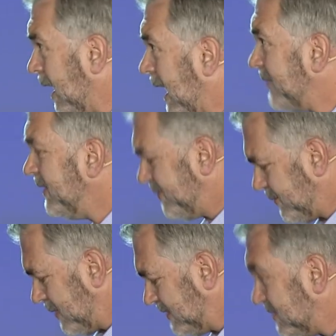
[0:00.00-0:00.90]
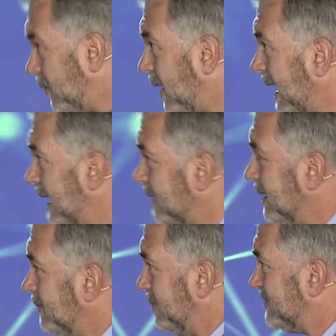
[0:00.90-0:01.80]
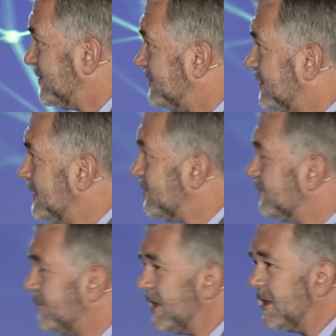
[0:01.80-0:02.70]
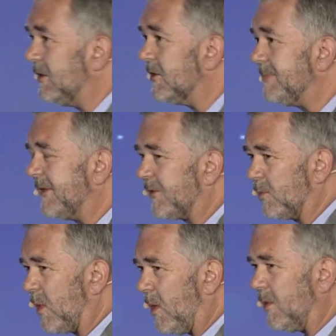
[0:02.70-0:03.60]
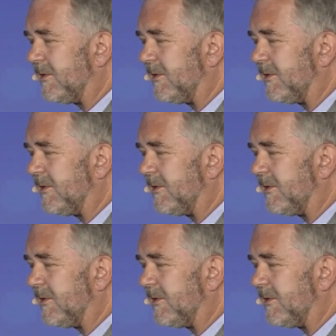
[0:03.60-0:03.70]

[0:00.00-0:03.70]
I think the reason why business leaders are unclear about the role,